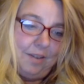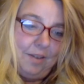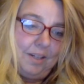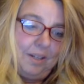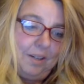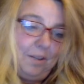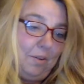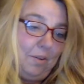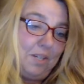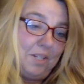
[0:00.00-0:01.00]
or
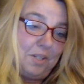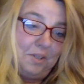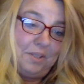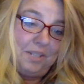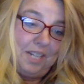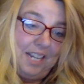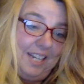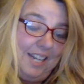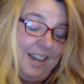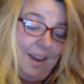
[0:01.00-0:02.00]
original
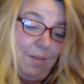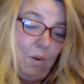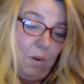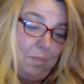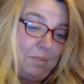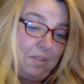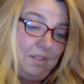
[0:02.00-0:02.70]
need got warped.